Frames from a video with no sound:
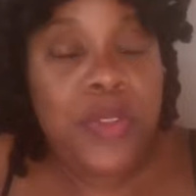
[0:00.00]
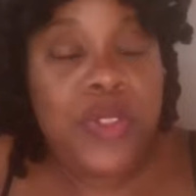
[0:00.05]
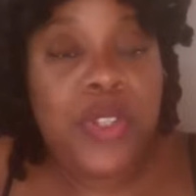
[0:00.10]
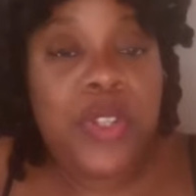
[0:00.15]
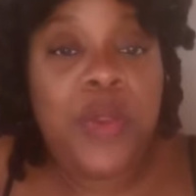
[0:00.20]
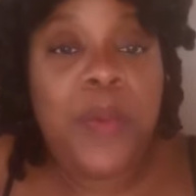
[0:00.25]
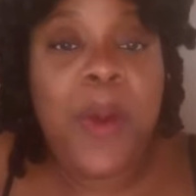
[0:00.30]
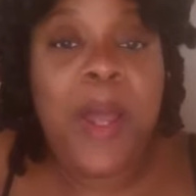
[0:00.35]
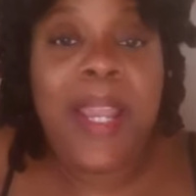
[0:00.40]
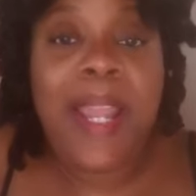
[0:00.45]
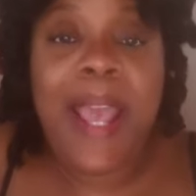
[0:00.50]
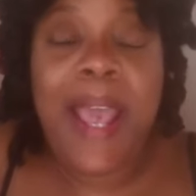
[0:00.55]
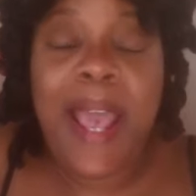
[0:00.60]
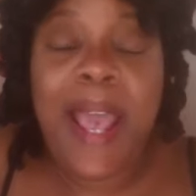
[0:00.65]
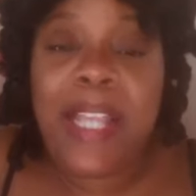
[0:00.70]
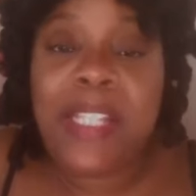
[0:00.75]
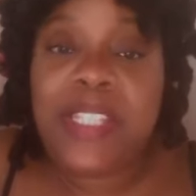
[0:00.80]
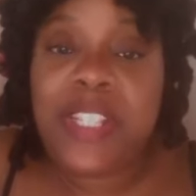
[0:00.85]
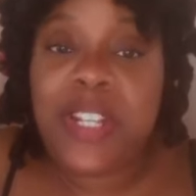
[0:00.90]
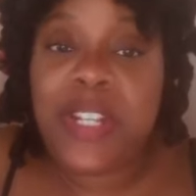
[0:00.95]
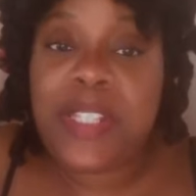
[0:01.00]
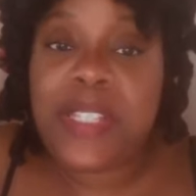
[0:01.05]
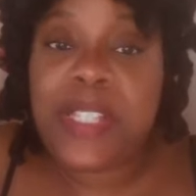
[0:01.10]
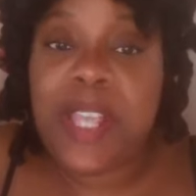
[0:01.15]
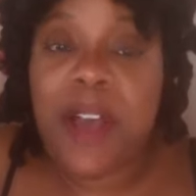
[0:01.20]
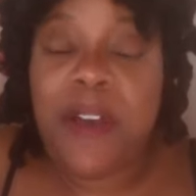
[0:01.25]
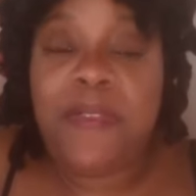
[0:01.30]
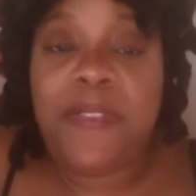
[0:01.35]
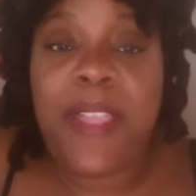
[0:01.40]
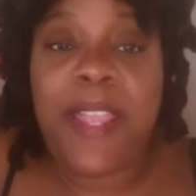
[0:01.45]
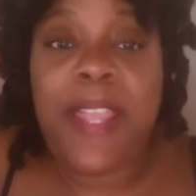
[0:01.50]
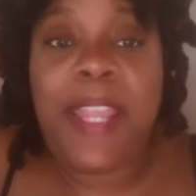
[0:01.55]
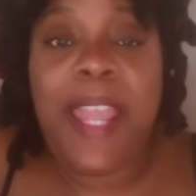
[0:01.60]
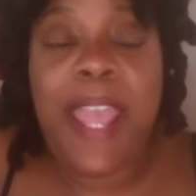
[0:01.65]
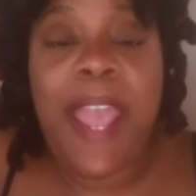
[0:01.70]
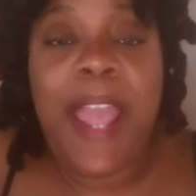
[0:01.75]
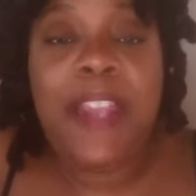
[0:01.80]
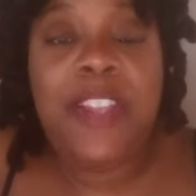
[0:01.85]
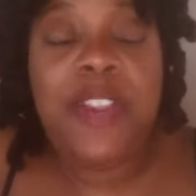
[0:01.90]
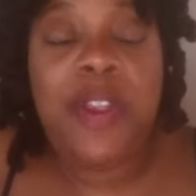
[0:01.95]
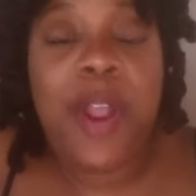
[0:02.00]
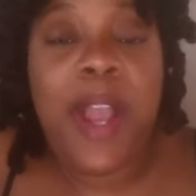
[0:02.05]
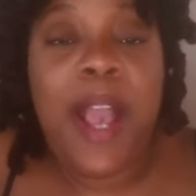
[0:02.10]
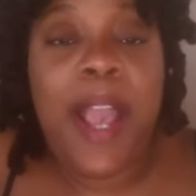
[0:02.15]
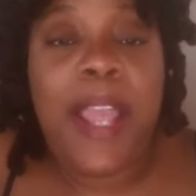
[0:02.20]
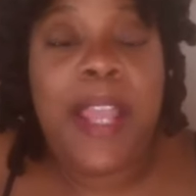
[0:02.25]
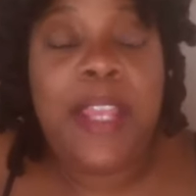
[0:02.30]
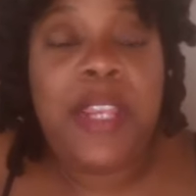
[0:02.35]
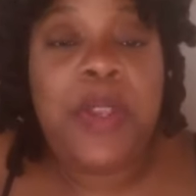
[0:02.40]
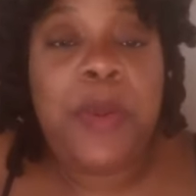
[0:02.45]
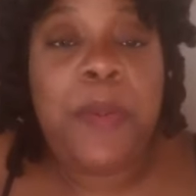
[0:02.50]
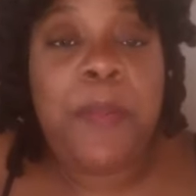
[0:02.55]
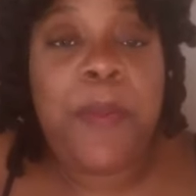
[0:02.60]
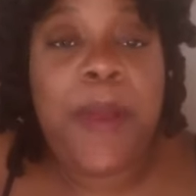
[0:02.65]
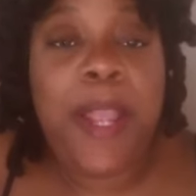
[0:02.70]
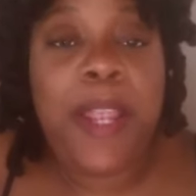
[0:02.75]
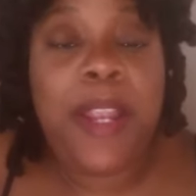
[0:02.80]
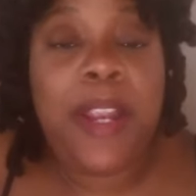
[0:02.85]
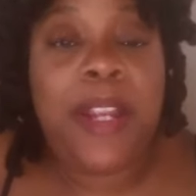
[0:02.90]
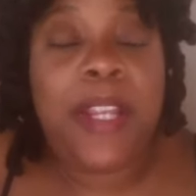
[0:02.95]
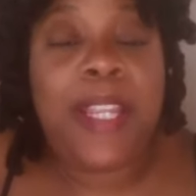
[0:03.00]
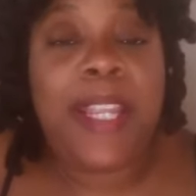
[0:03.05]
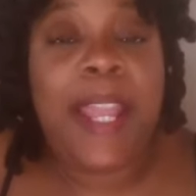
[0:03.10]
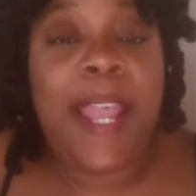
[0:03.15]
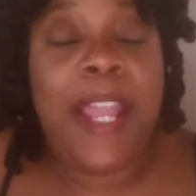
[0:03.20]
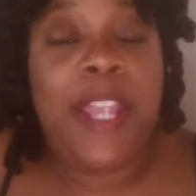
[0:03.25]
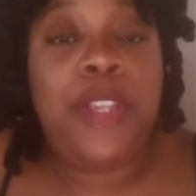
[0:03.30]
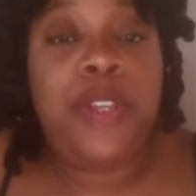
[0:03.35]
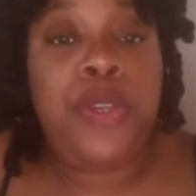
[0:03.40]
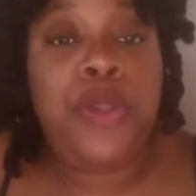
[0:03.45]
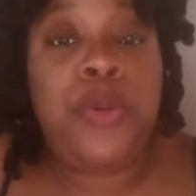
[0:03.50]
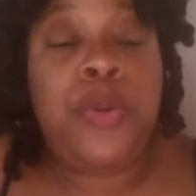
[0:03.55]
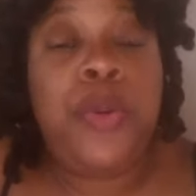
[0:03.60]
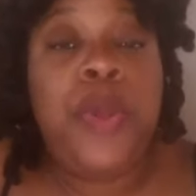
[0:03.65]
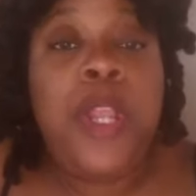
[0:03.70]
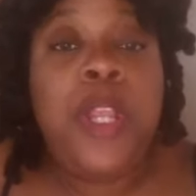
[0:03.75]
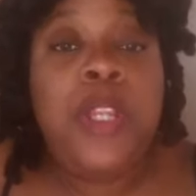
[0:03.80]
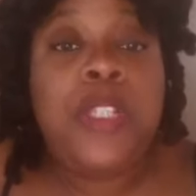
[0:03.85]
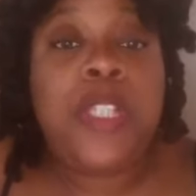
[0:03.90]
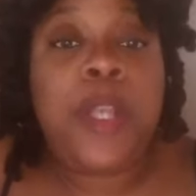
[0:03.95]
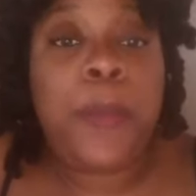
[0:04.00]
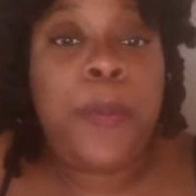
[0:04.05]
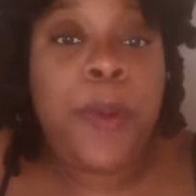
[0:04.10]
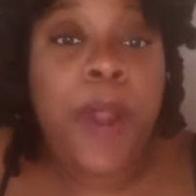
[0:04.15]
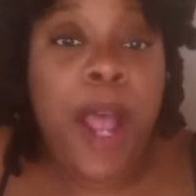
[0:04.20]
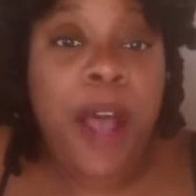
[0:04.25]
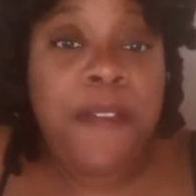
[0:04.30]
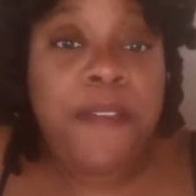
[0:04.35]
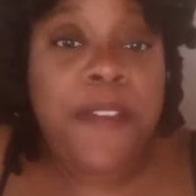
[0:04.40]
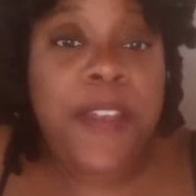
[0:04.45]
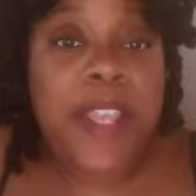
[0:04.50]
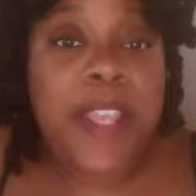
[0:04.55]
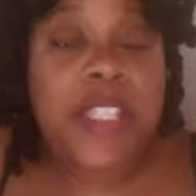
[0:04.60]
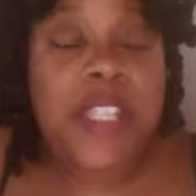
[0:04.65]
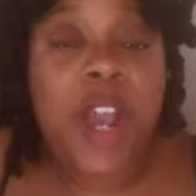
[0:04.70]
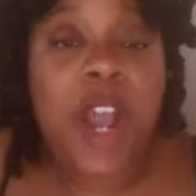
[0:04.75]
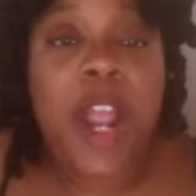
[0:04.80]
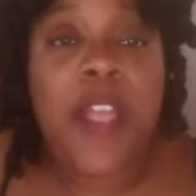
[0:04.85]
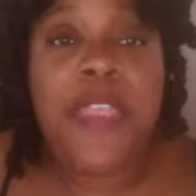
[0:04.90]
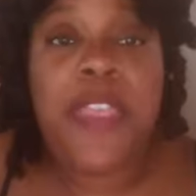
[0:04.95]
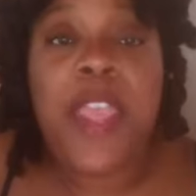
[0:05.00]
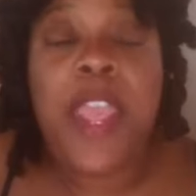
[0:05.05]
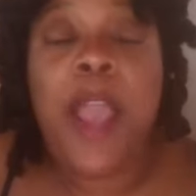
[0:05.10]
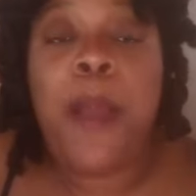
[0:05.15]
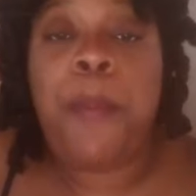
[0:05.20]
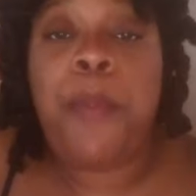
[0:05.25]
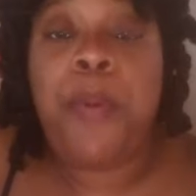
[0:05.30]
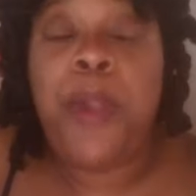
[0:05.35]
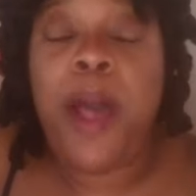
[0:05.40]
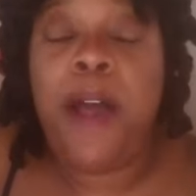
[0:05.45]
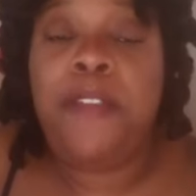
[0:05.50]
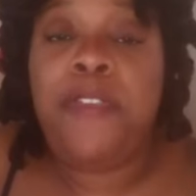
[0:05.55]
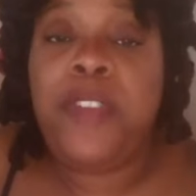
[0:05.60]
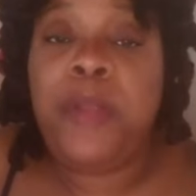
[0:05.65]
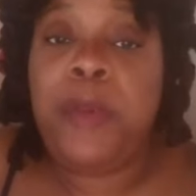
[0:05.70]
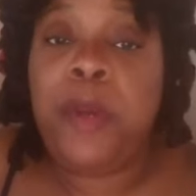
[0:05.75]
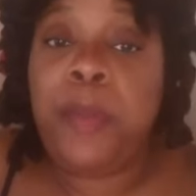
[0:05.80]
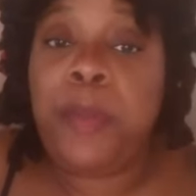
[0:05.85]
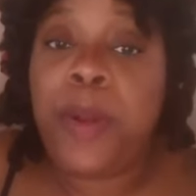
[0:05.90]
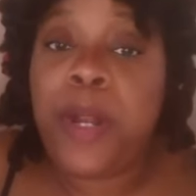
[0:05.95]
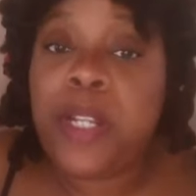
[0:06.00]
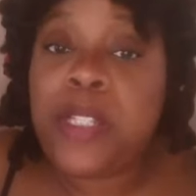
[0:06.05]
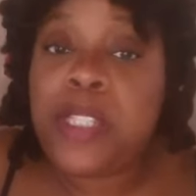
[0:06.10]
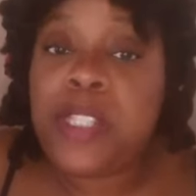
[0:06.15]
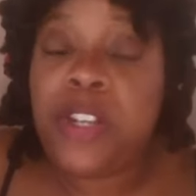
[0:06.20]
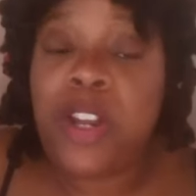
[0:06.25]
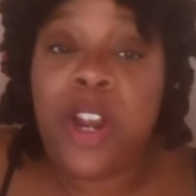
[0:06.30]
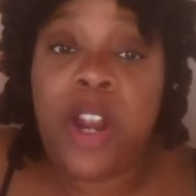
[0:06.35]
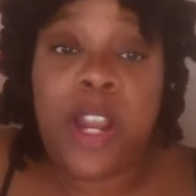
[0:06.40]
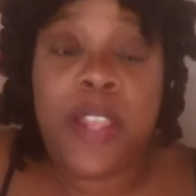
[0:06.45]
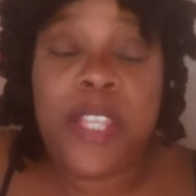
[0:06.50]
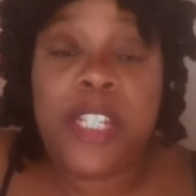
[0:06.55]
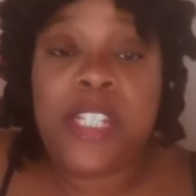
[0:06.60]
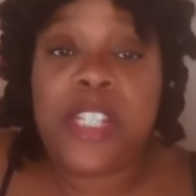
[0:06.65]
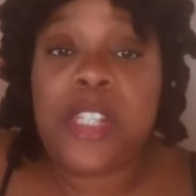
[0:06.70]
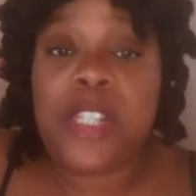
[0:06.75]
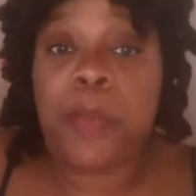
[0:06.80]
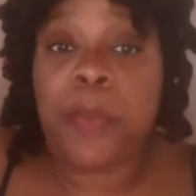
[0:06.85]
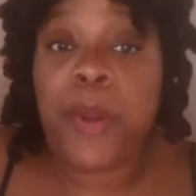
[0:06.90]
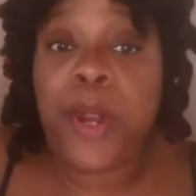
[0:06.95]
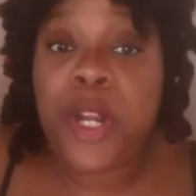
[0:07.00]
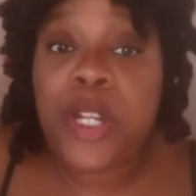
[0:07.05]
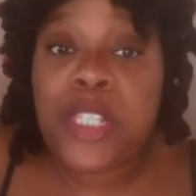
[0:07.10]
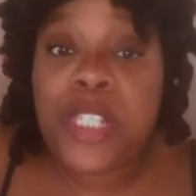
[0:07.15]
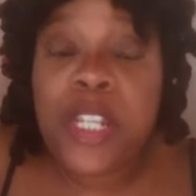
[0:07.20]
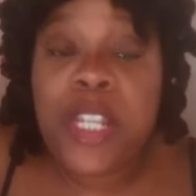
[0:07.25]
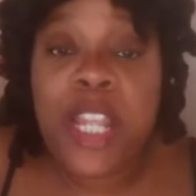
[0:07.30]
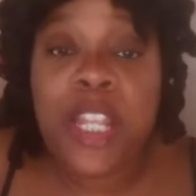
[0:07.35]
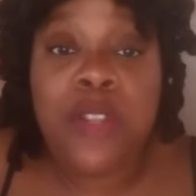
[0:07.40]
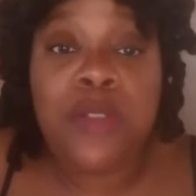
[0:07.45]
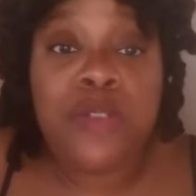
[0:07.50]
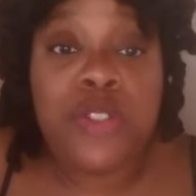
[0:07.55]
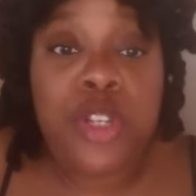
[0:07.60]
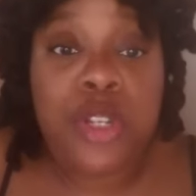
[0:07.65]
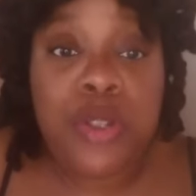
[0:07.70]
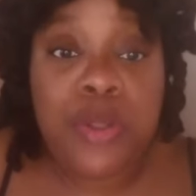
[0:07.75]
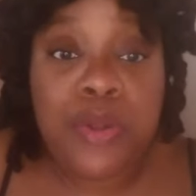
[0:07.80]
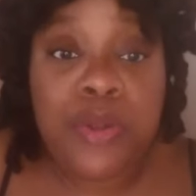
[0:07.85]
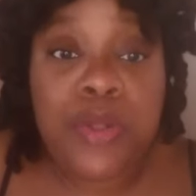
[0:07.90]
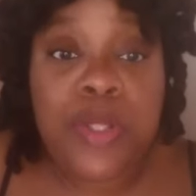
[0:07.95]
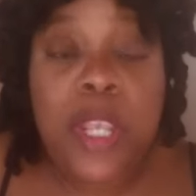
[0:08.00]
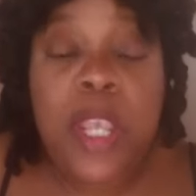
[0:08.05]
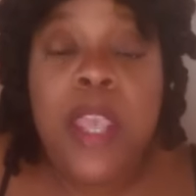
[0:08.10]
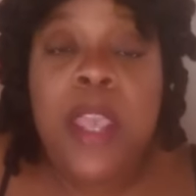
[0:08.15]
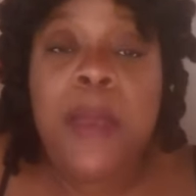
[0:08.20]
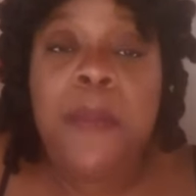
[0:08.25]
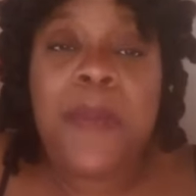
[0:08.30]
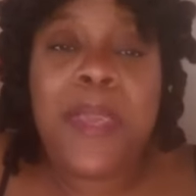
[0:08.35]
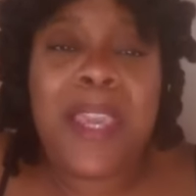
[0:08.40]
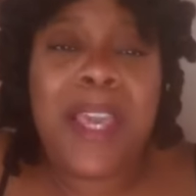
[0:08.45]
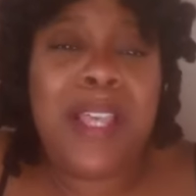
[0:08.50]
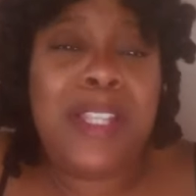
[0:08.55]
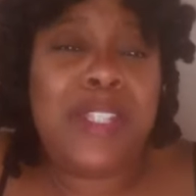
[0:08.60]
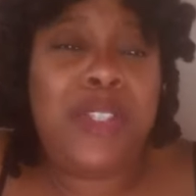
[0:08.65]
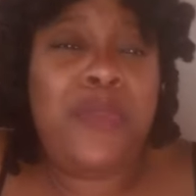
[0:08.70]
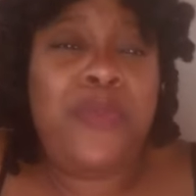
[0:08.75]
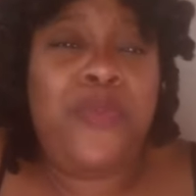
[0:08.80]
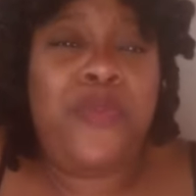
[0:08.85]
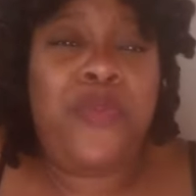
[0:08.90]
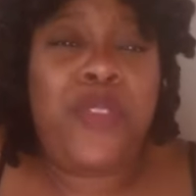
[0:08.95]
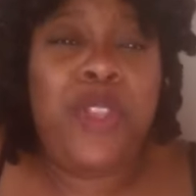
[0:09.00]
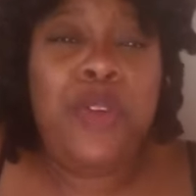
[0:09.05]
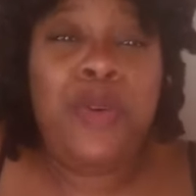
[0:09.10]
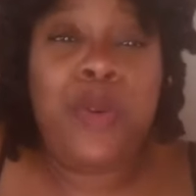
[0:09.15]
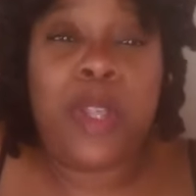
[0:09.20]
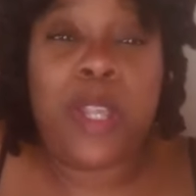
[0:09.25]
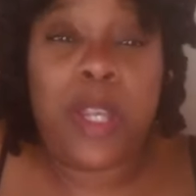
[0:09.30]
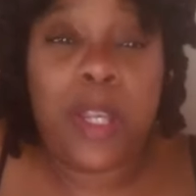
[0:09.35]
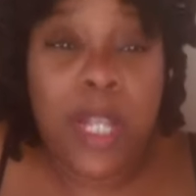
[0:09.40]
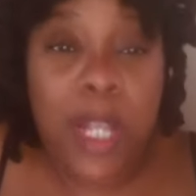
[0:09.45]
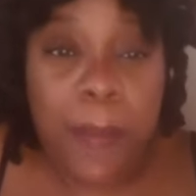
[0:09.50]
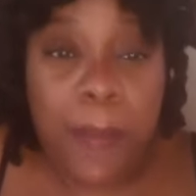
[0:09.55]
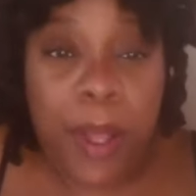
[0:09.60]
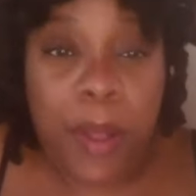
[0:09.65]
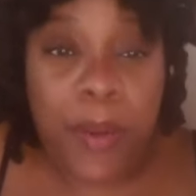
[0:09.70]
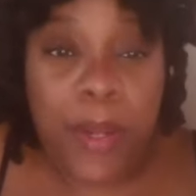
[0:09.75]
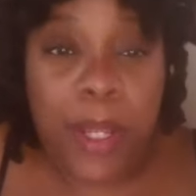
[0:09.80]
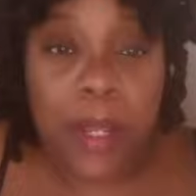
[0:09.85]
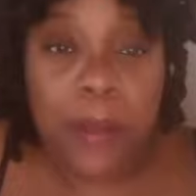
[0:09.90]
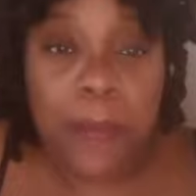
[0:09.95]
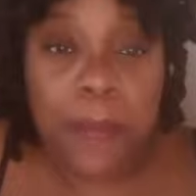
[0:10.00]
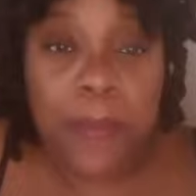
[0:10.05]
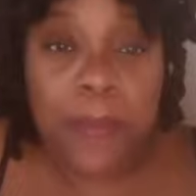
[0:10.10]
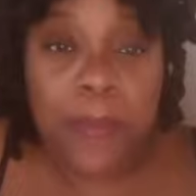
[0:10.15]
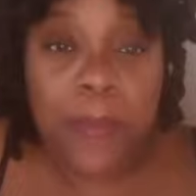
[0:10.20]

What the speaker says: So you want to ask yourself, like, can your ideal buyer get you to profits? Are they a profitable person, or are they just a person that you choose because you feel good about it?